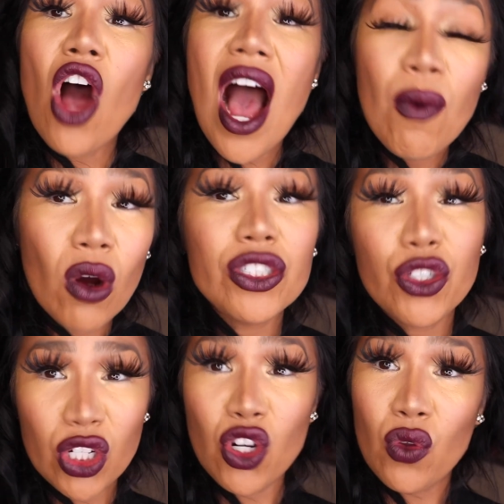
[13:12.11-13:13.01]
I want
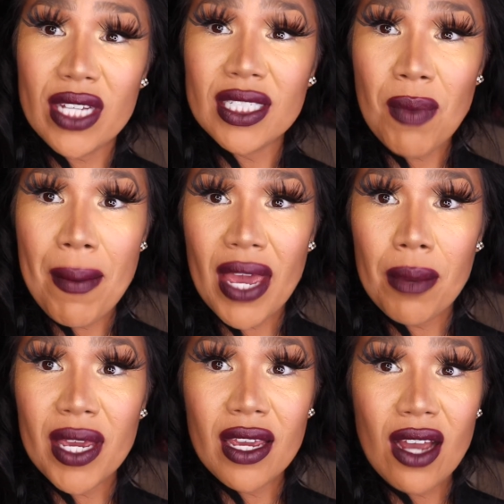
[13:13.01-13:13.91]
you to know this, my
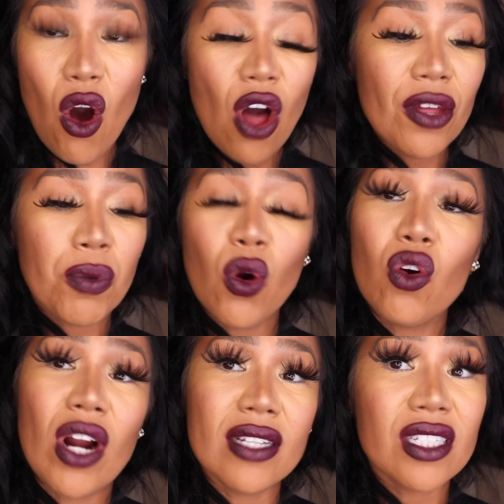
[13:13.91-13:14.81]
baby. All the
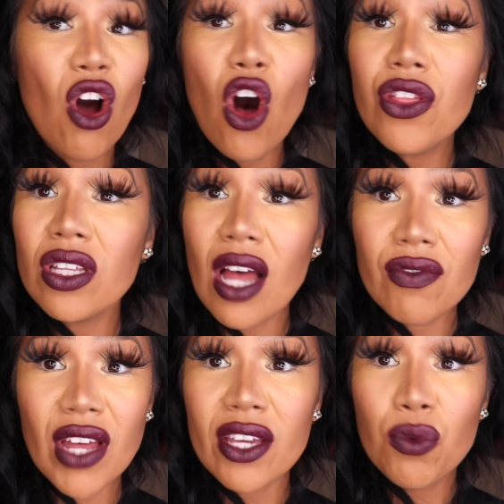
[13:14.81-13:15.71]
progress, all the
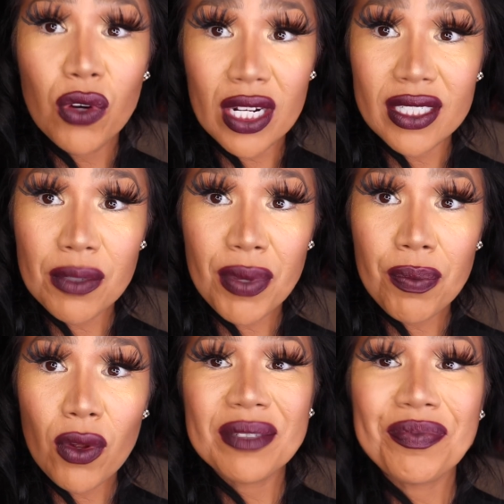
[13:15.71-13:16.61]
love that you put into
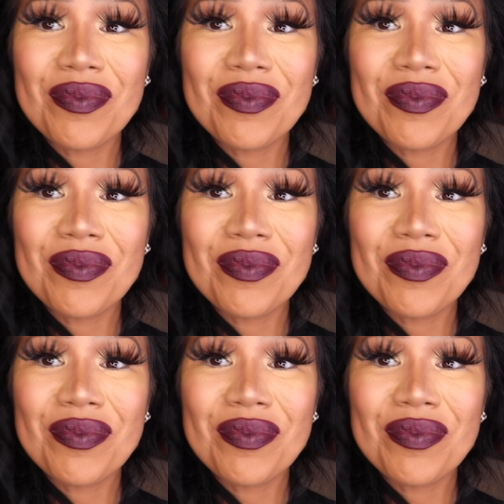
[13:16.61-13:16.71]
people,